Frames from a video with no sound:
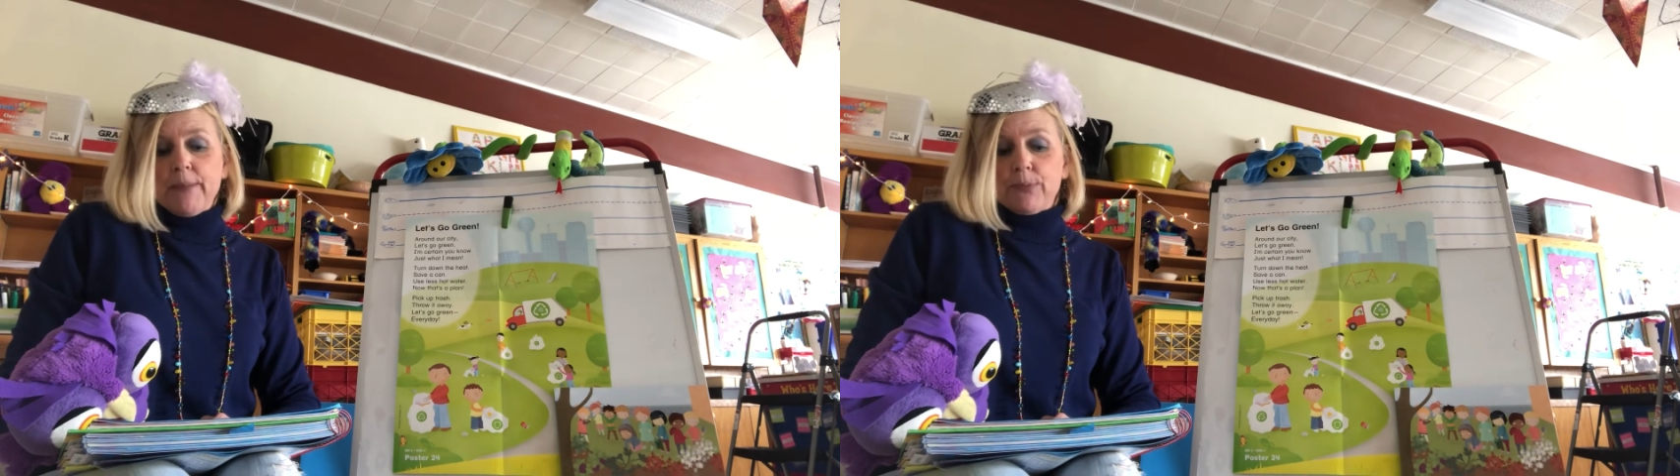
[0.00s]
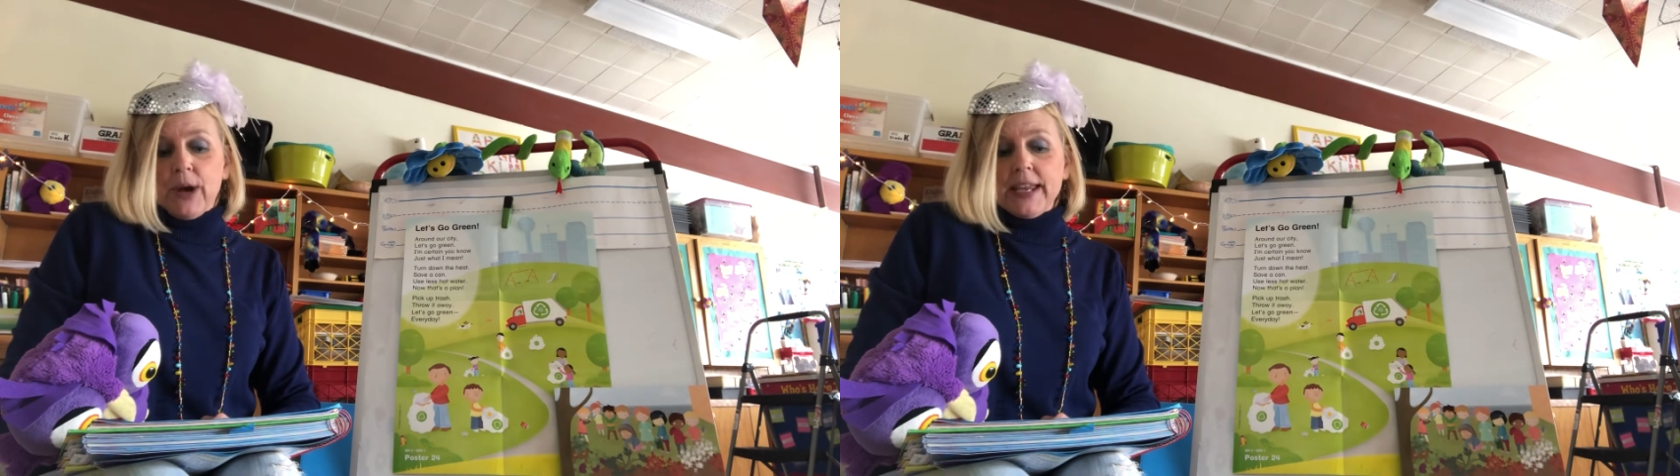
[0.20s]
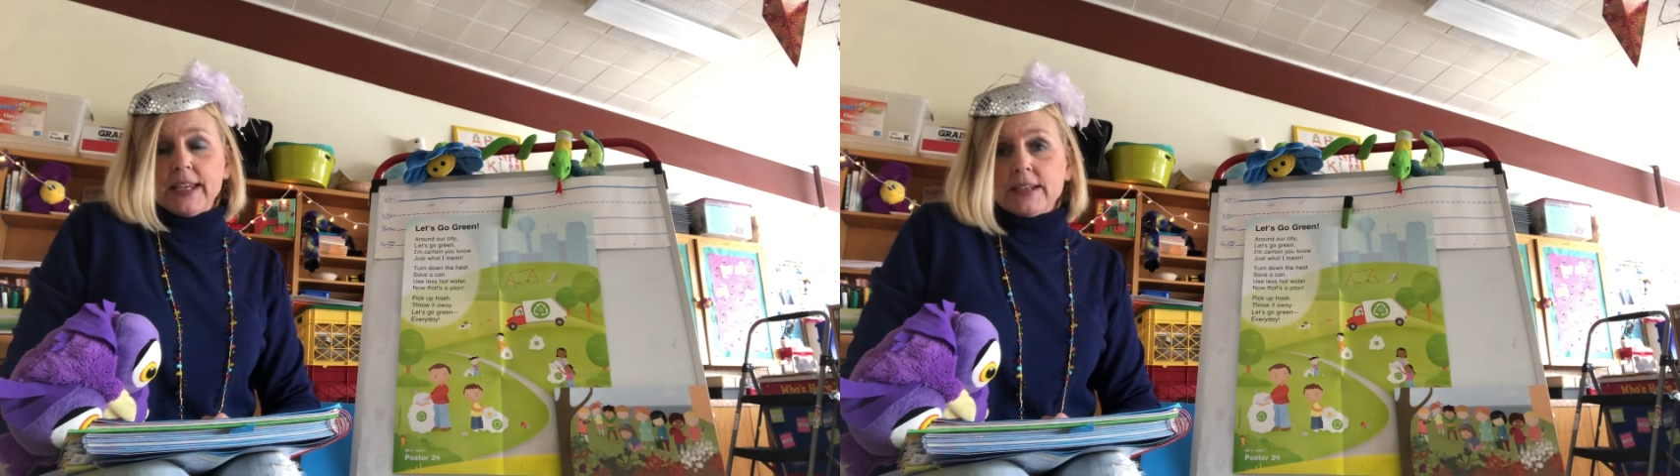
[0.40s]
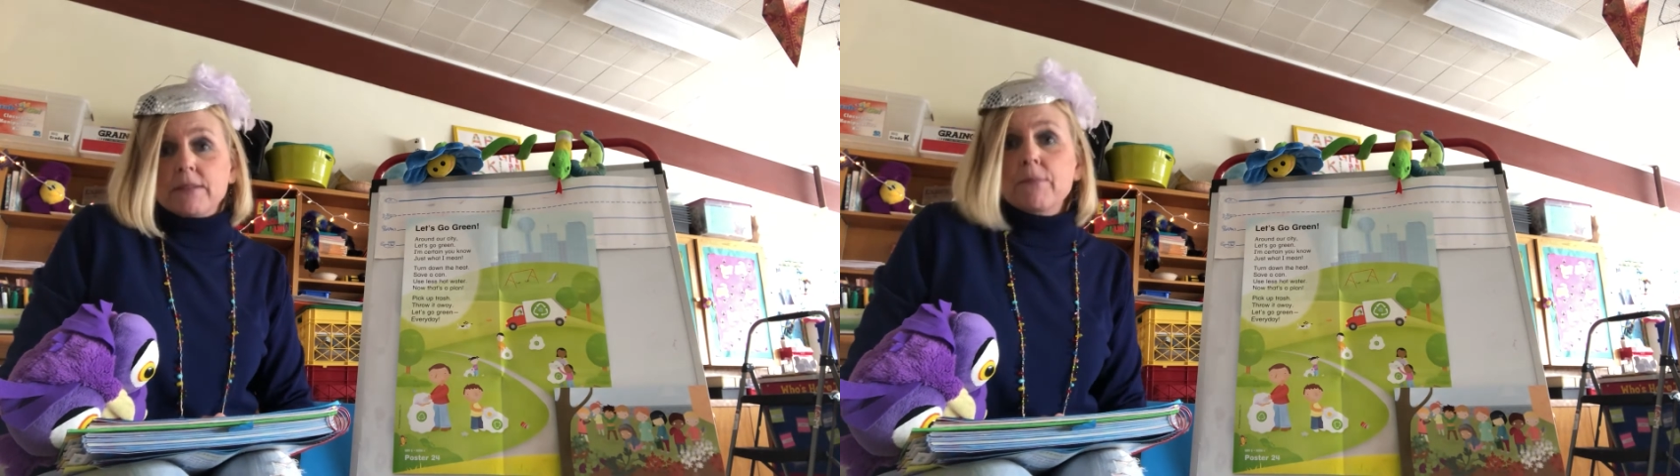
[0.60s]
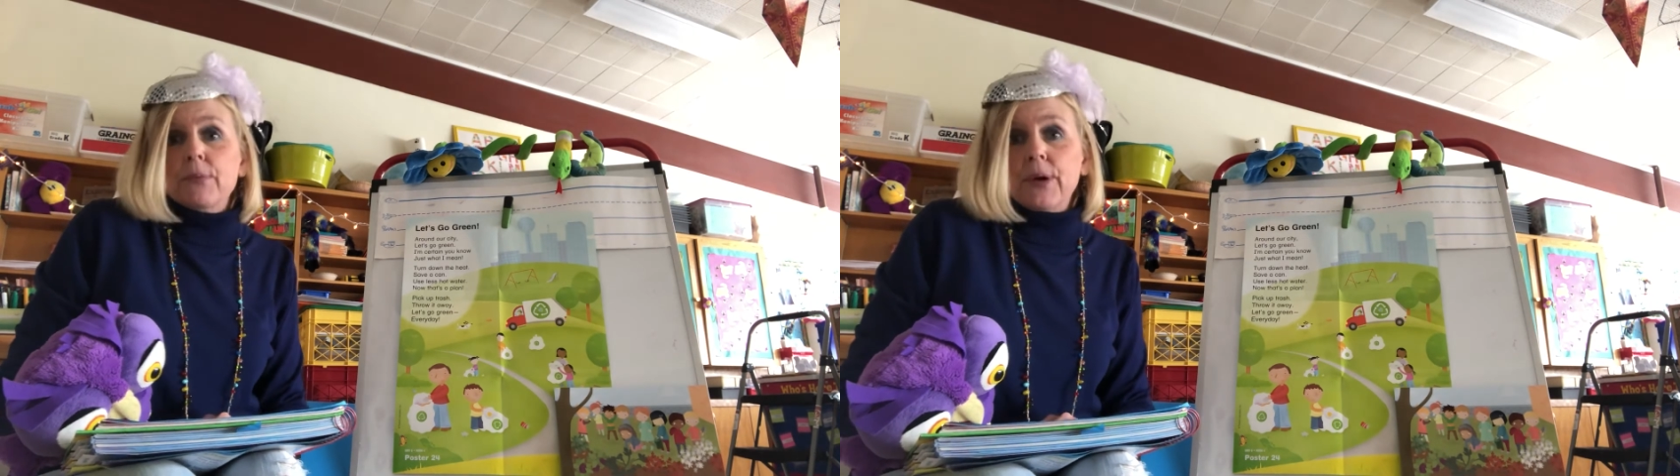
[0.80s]
break
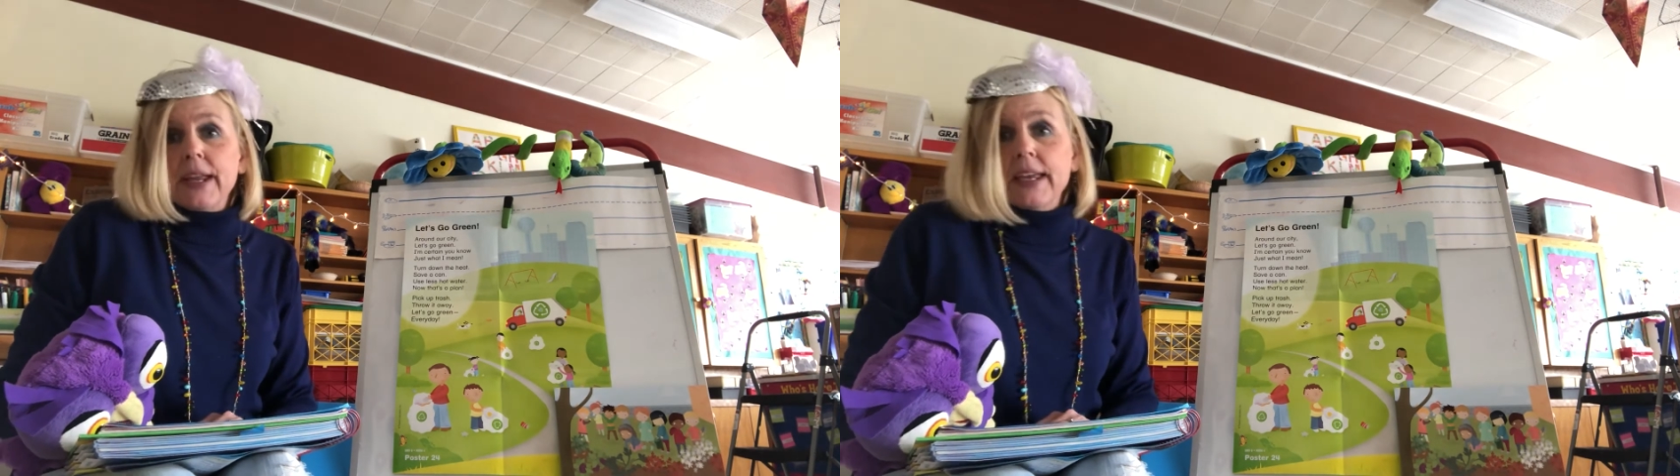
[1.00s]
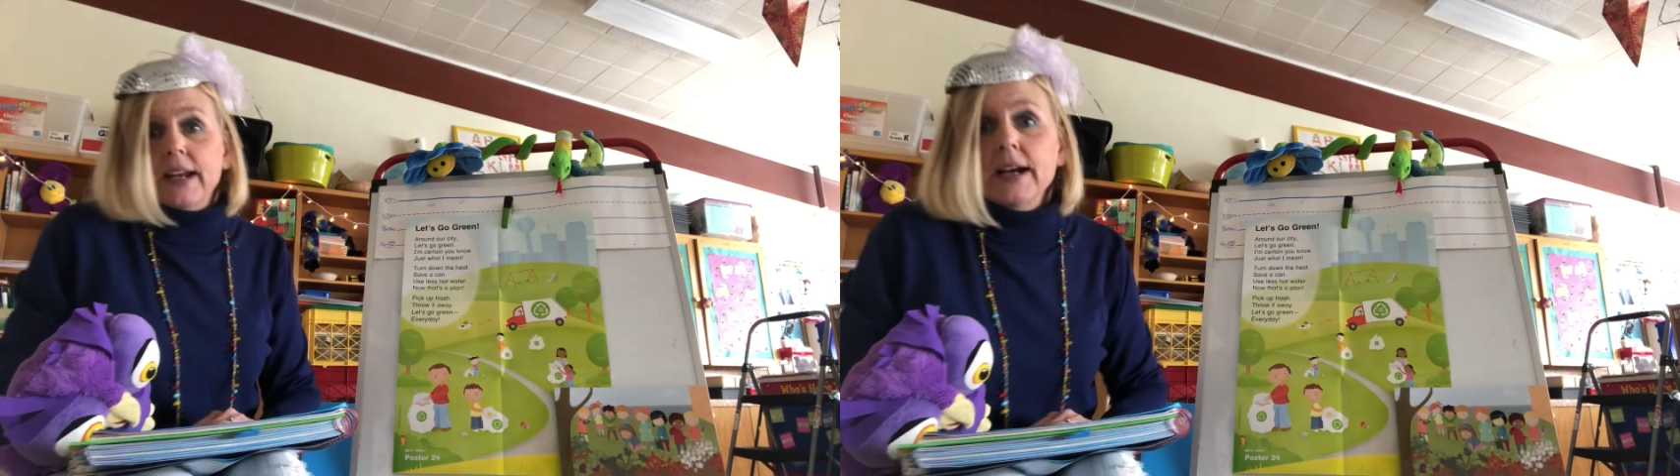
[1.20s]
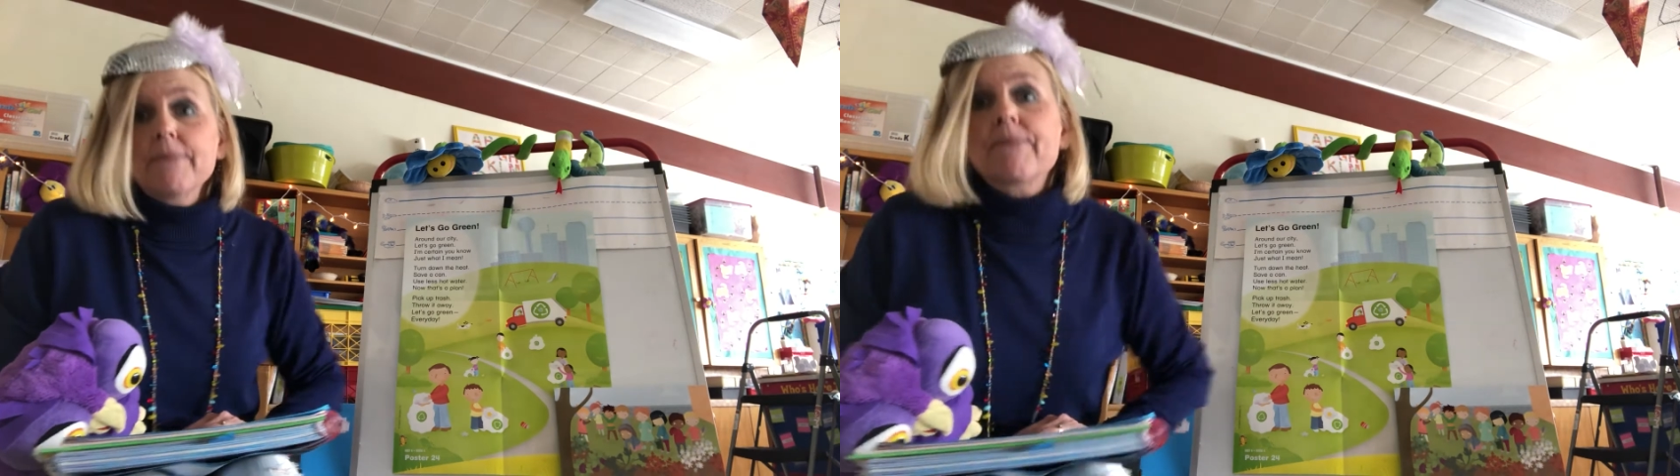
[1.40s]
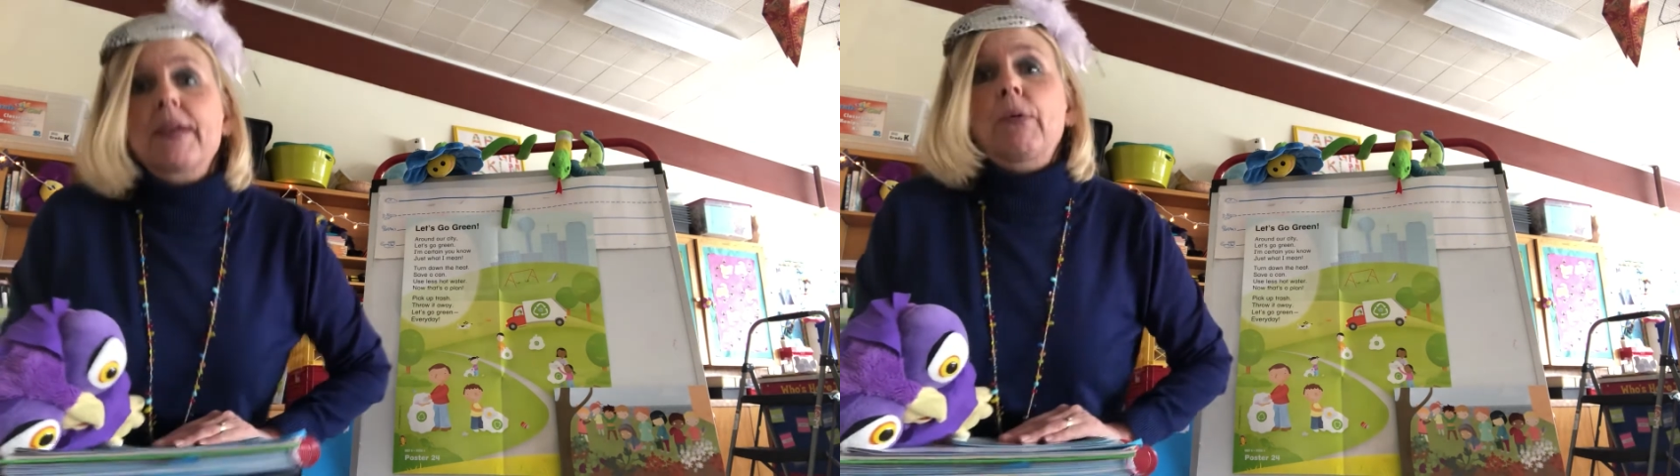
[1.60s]
it up?